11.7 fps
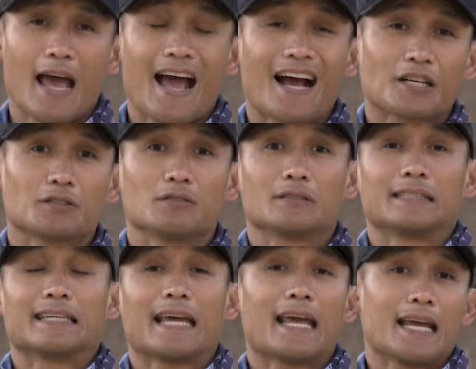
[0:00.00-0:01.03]
actually
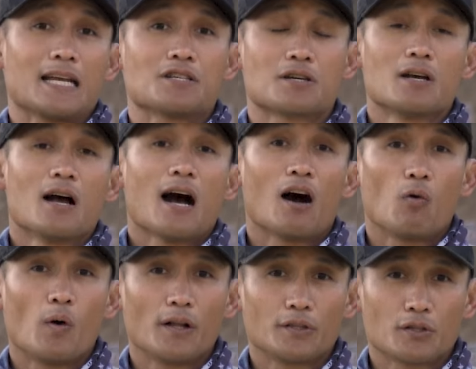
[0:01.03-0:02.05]
gauge how
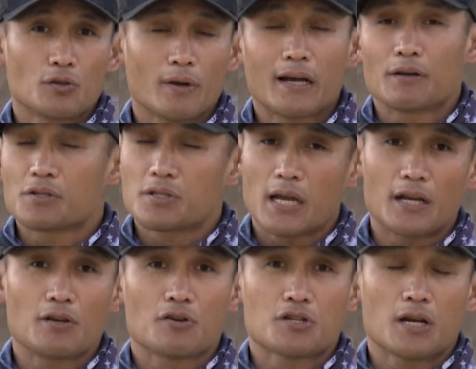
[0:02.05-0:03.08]
well you're doing, how steady
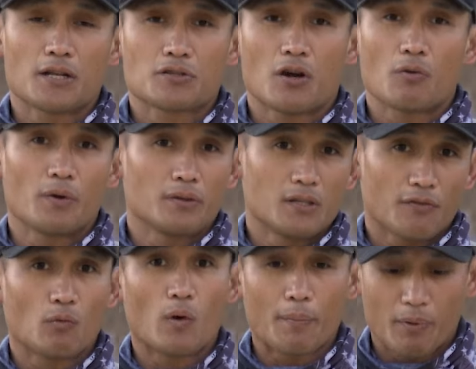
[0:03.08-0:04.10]
your shots are with
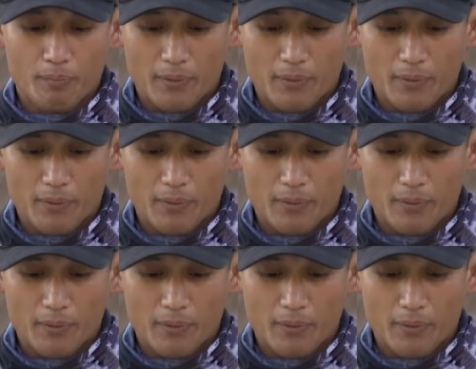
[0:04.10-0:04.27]
different weapon